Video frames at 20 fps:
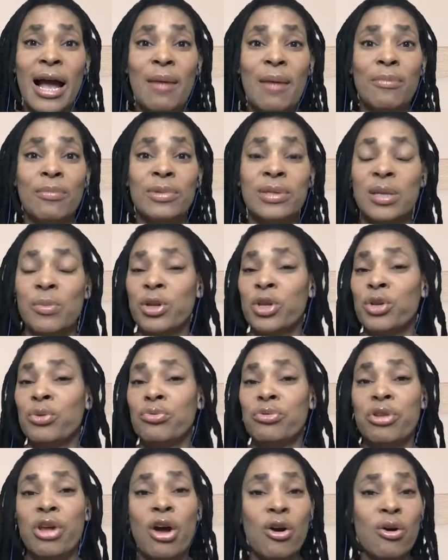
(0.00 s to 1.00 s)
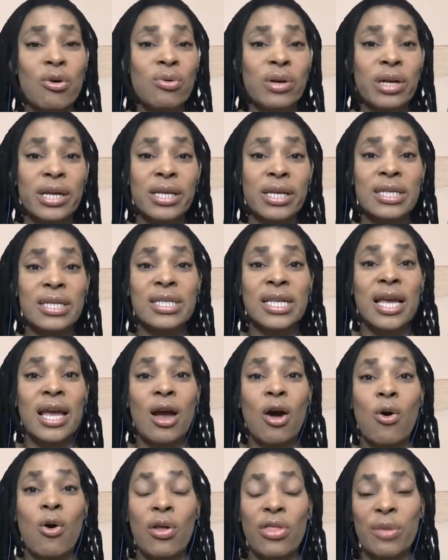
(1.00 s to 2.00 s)
someone you know is
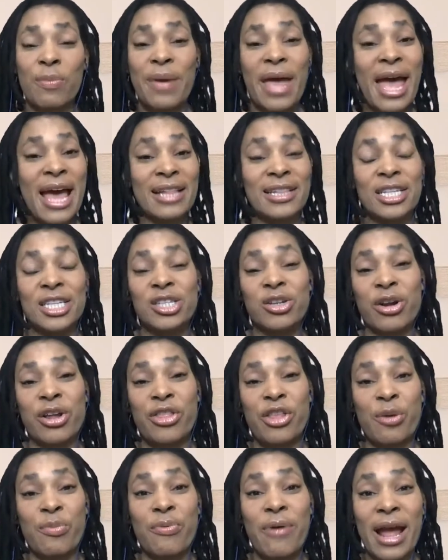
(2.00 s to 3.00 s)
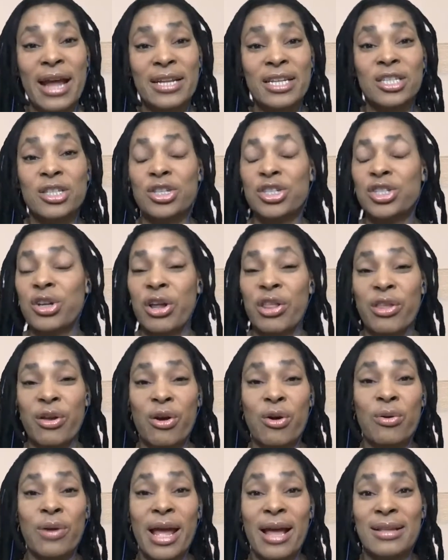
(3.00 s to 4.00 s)
on the path to starting their practice or starting their
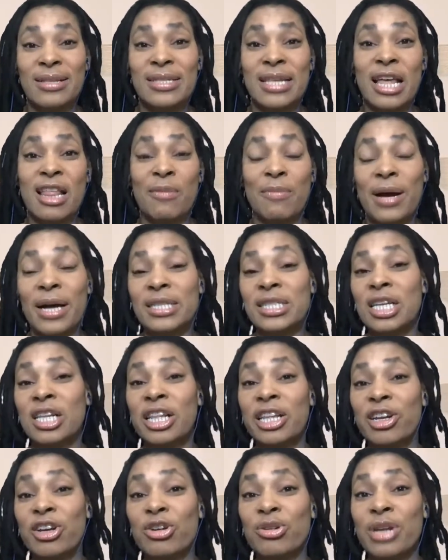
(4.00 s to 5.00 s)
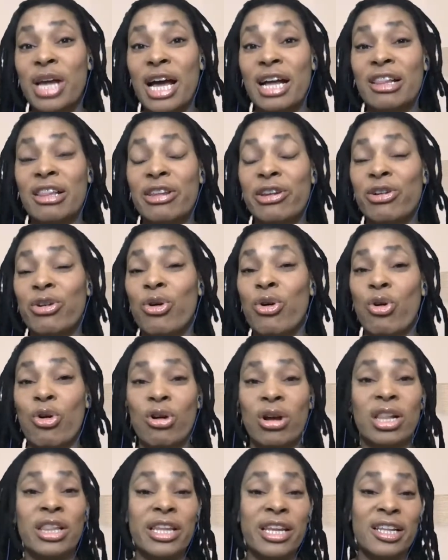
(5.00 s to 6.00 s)
own outside the box clinical, non-clinical, or
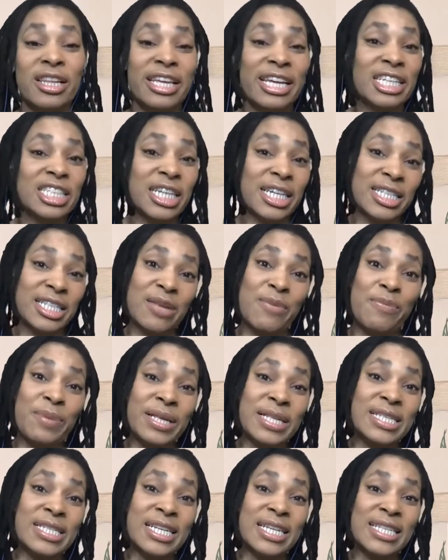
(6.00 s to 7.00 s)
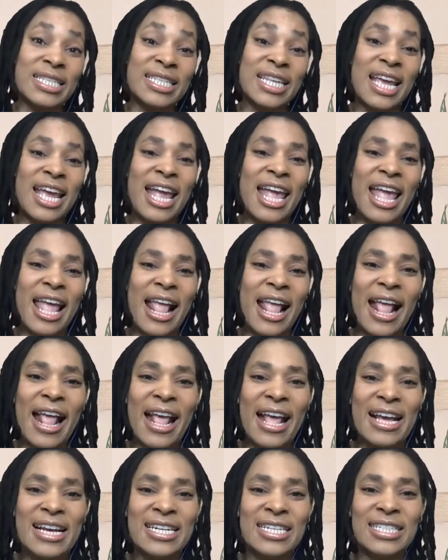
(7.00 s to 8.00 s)
clinically adjacent business.
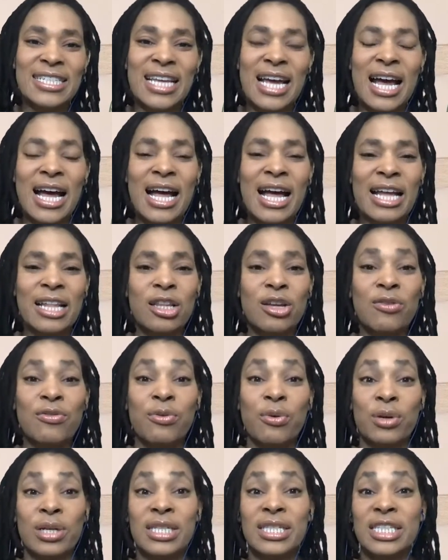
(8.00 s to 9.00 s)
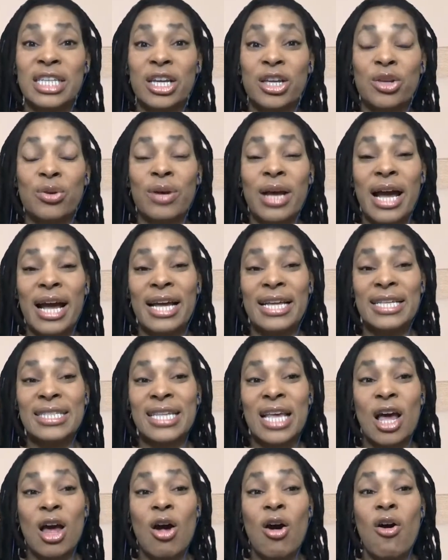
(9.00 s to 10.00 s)
And I look forward to seeing you guys
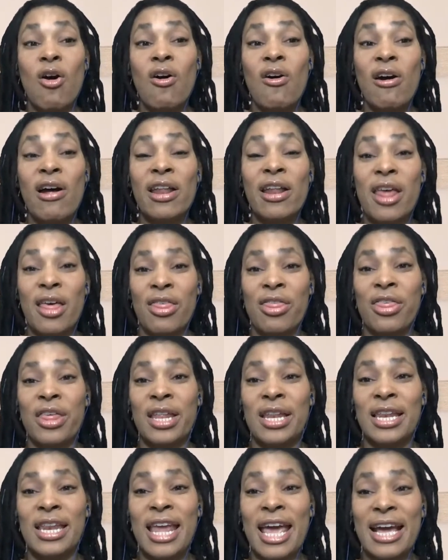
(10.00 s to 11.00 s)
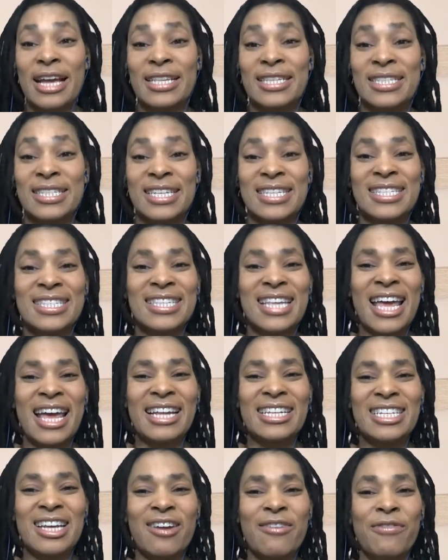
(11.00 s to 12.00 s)
on the next set
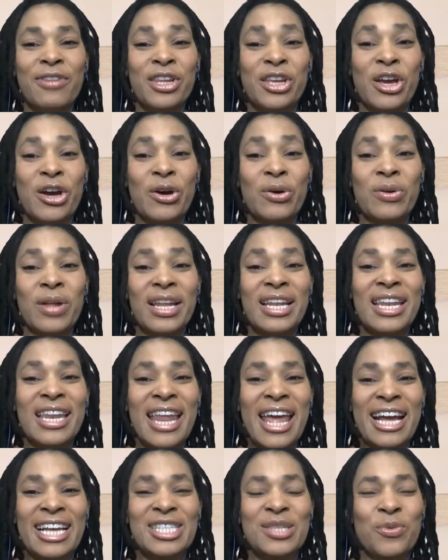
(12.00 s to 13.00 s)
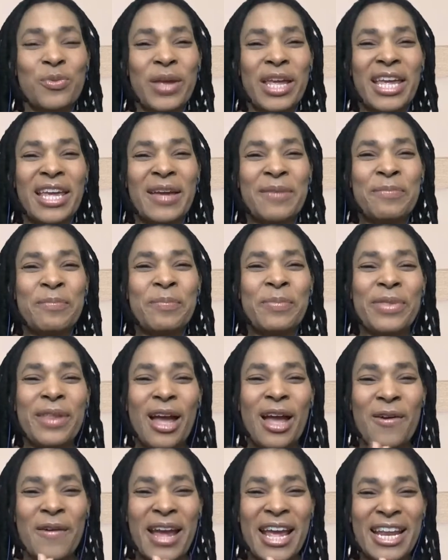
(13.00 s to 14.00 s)
of video next week. All
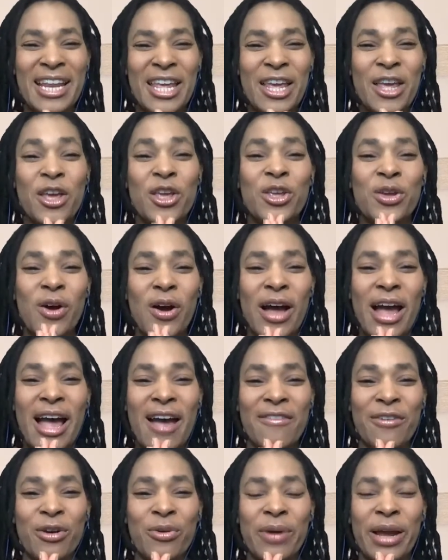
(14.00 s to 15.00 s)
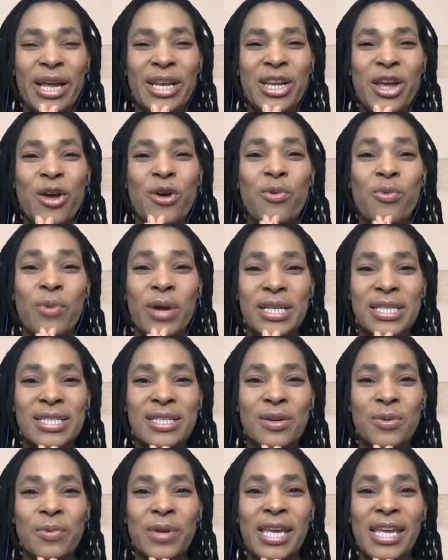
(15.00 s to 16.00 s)
right, y'all have a great rest of the
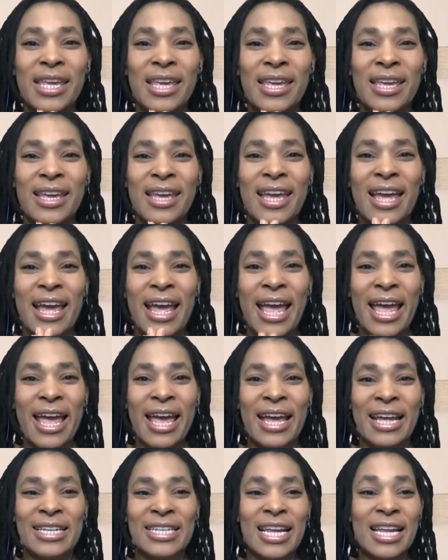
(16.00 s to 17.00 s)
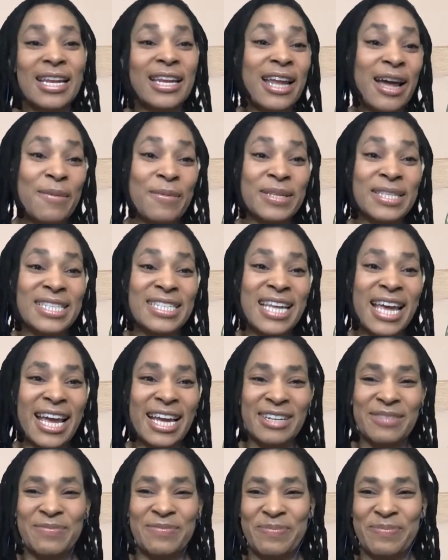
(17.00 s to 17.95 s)
week, and namaste.